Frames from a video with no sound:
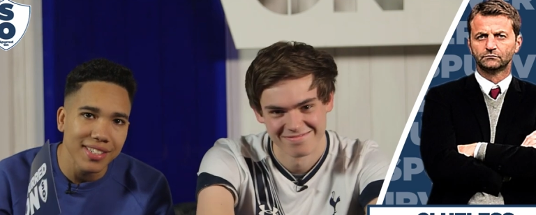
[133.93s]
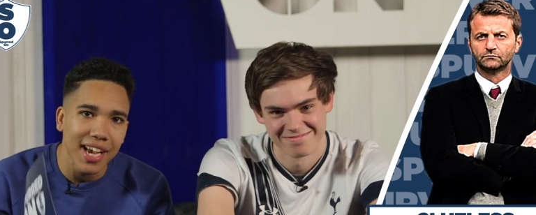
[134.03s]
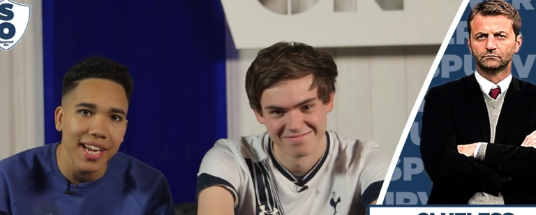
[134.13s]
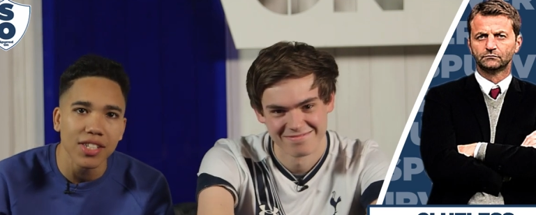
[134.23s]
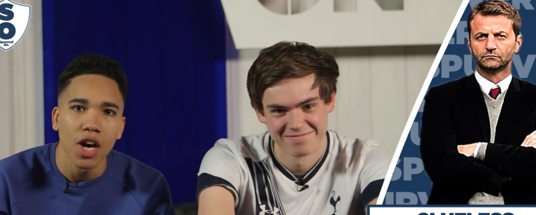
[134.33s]

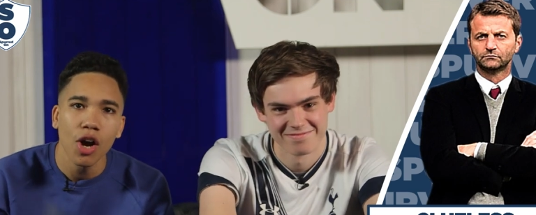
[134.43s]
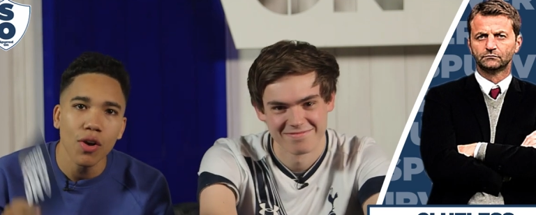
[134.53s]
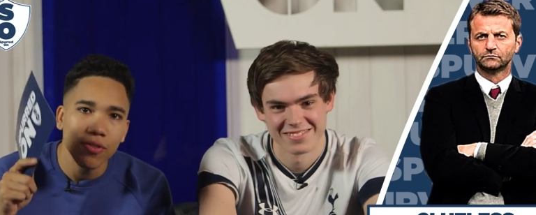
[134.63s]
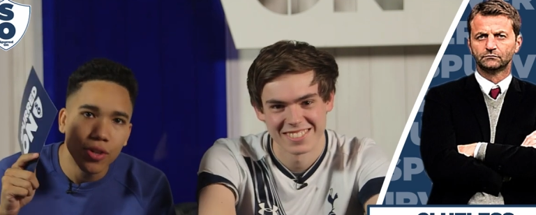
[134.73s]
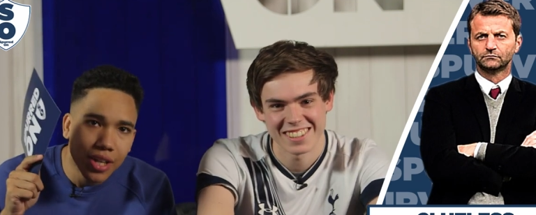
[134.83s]
Speaker 1: sacked,
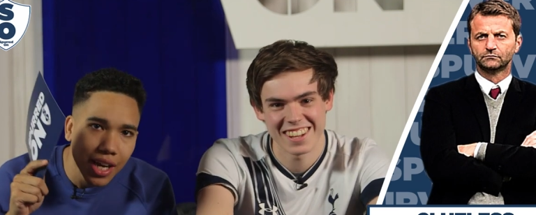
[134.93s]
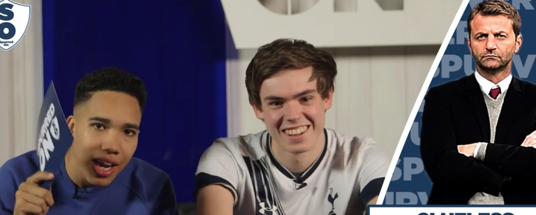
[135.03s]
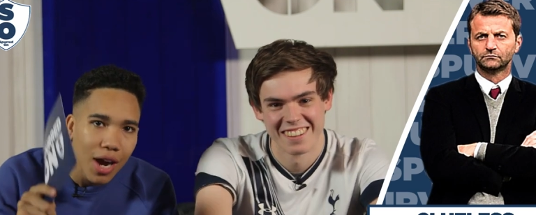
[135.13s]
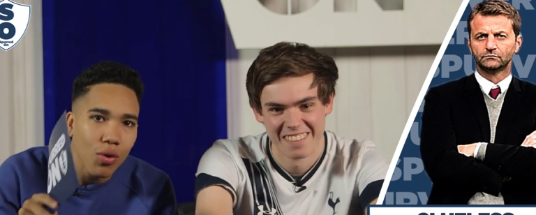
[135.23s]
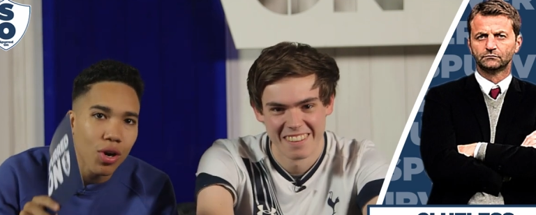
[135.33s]
hopefully you get
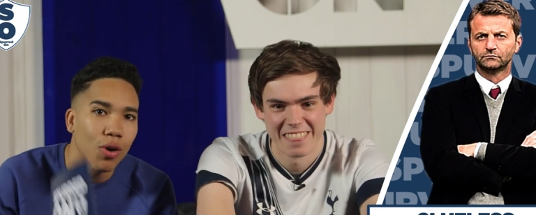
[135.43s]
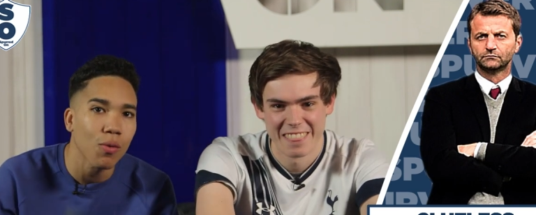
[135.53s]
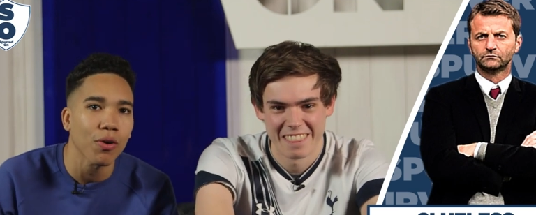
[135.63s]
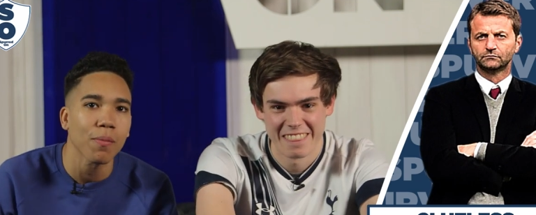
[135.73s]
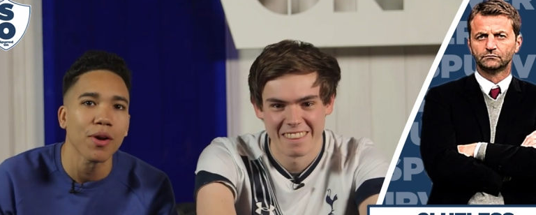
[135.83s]
an
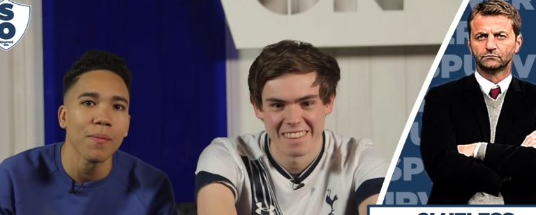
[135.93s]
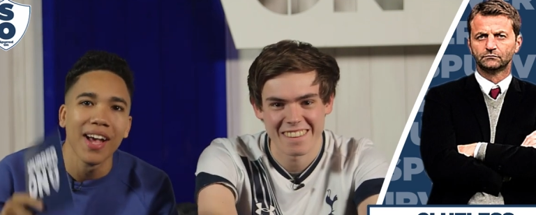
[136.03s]
alcohol problem,